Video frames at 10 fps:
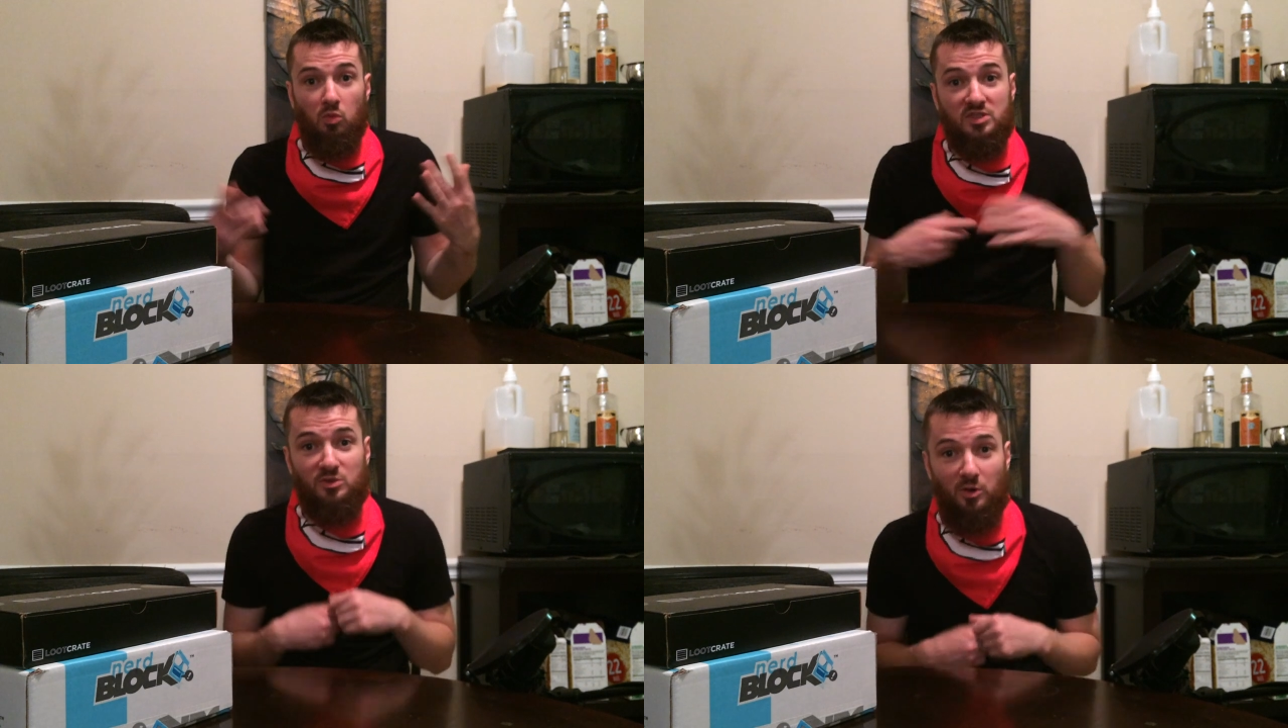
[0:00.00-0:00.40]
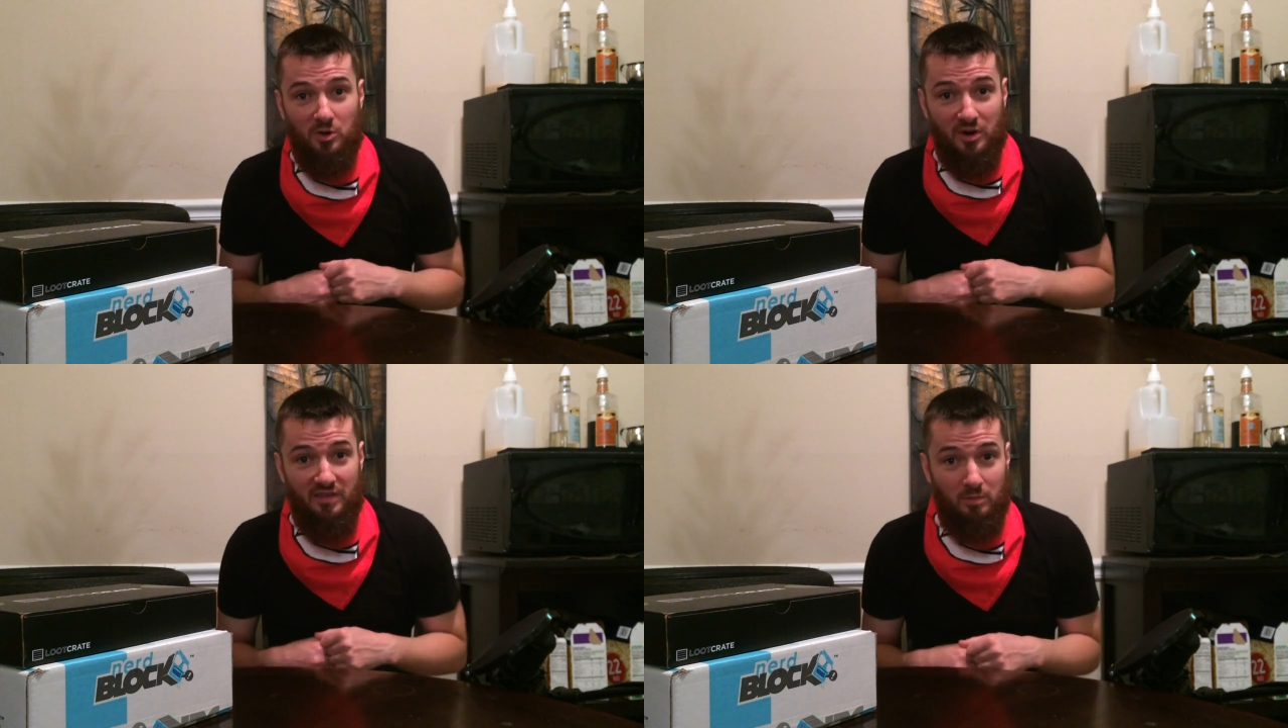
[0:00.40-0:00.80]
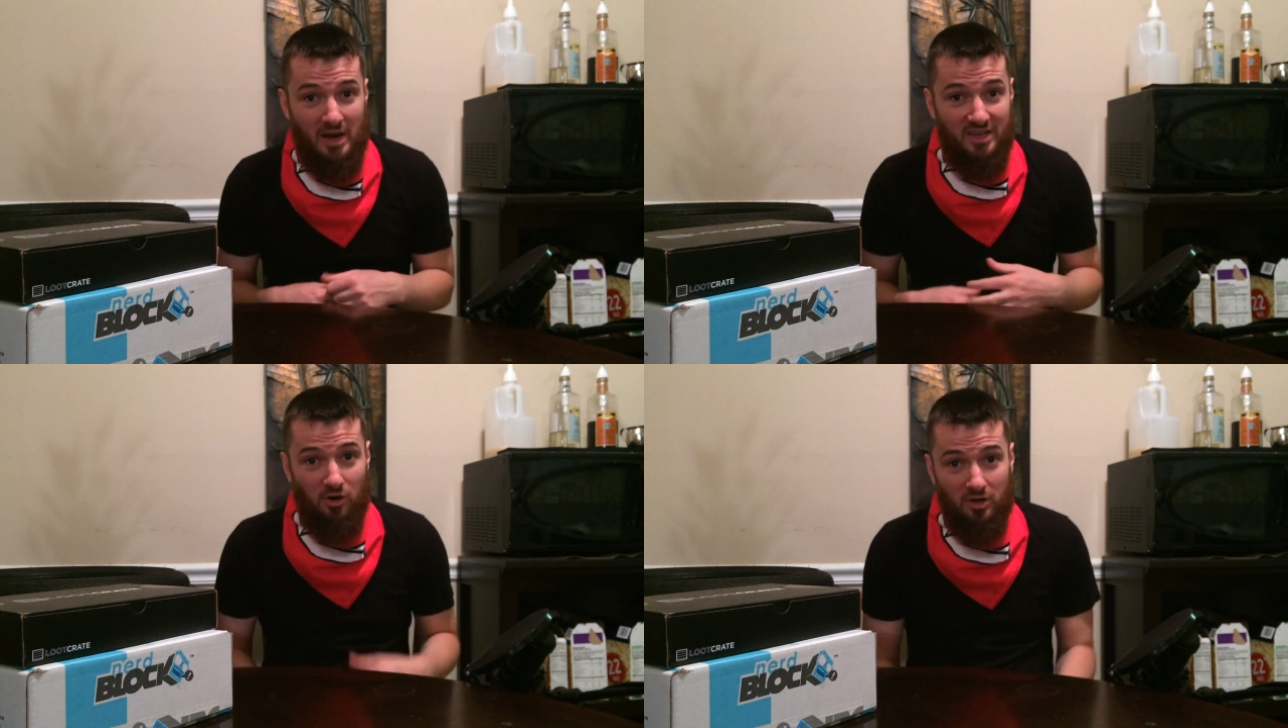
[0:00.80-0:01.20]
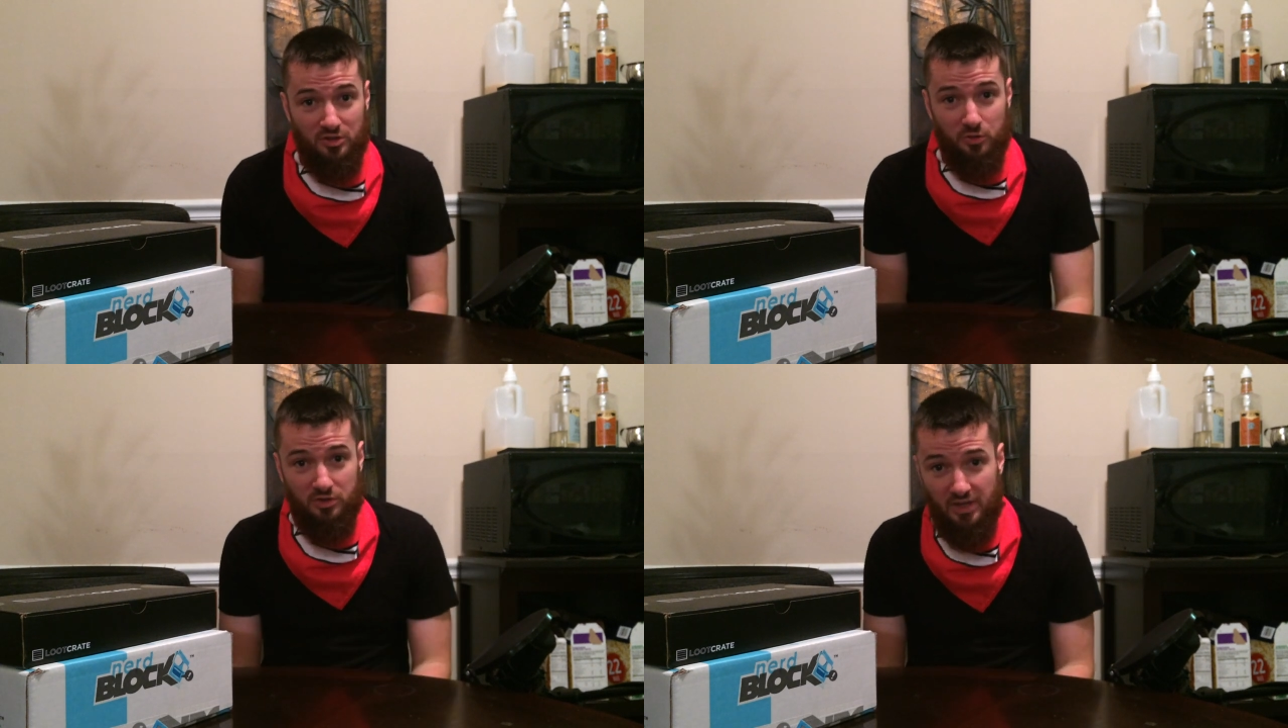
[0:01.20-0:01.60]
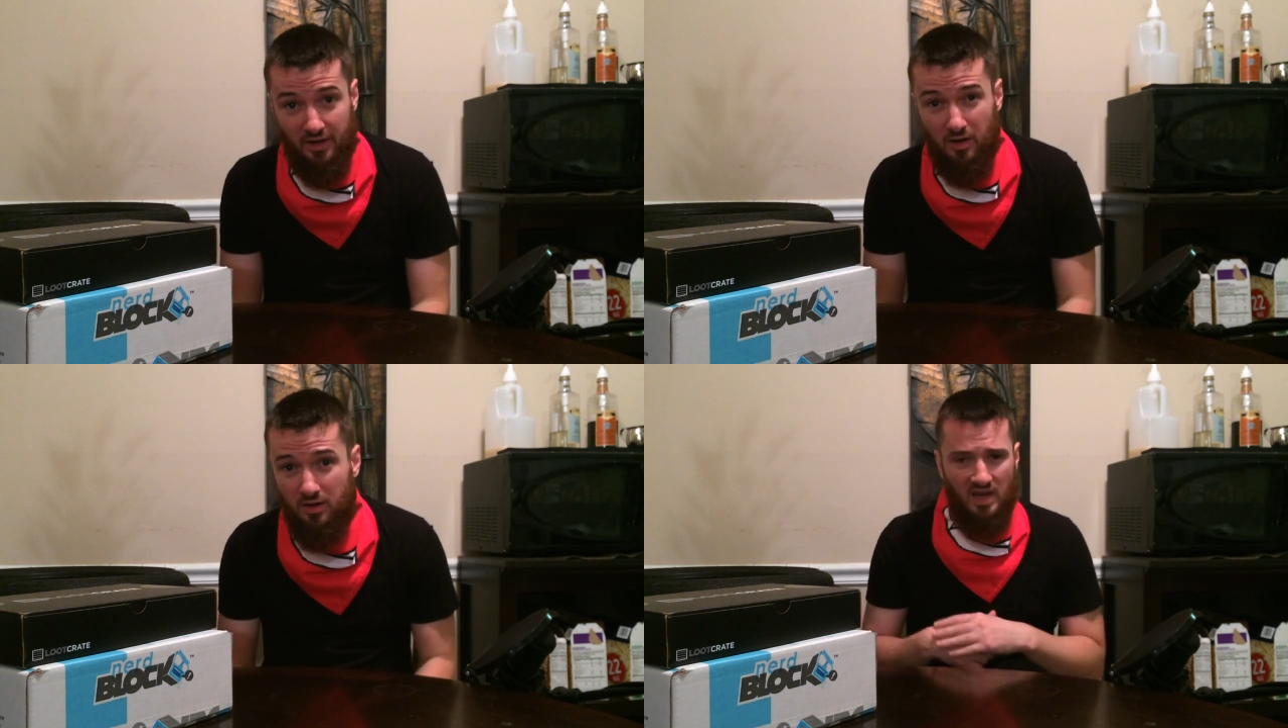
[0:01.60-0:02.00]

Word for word: What's going on everybody, Cartoons here.